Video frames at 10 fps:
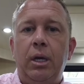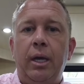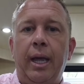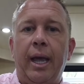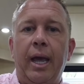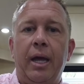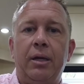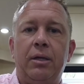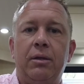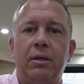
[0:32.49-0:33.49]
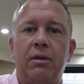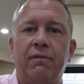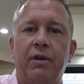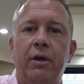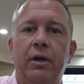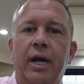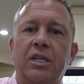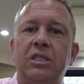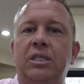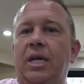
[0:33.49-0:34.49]
And the converter
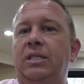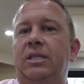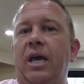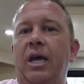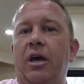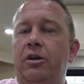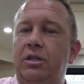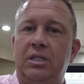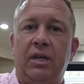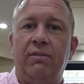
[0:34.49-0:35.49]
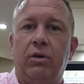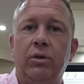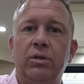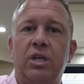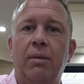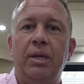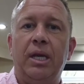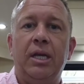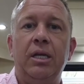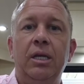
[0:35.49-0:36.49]
actually takes that 110 volt coming
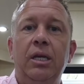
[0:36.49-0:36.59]
in